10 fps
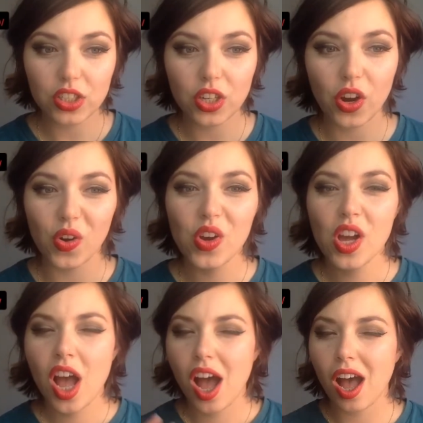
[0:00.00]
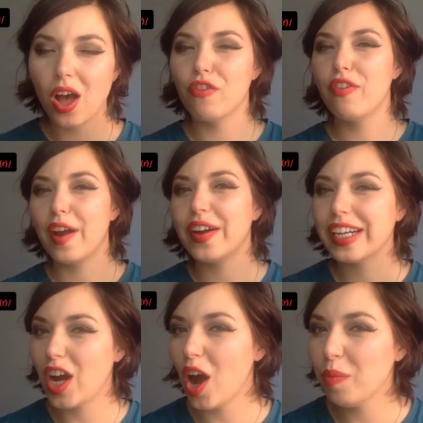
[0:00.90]
So, a
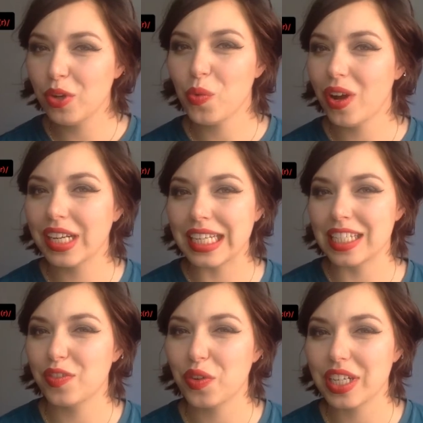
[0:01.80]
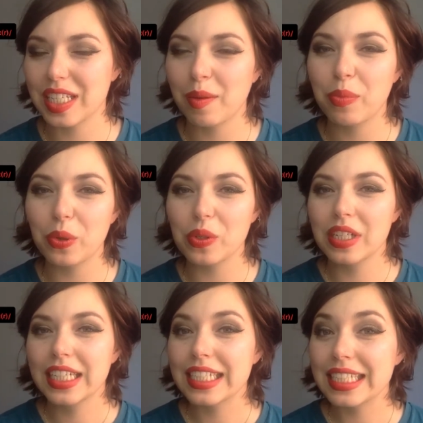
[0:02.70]
very common one is, for
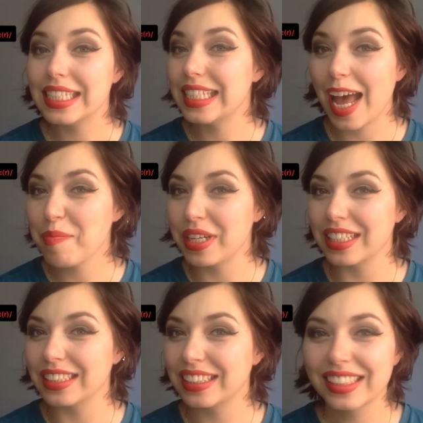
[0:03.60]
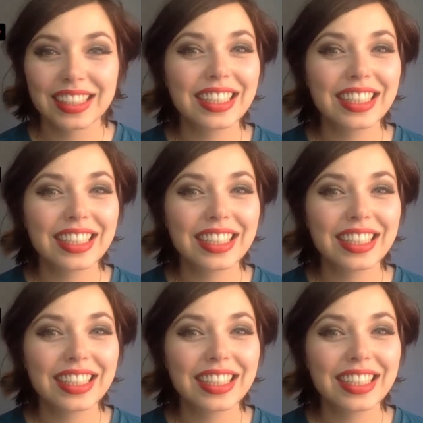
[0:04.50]
example, salmon.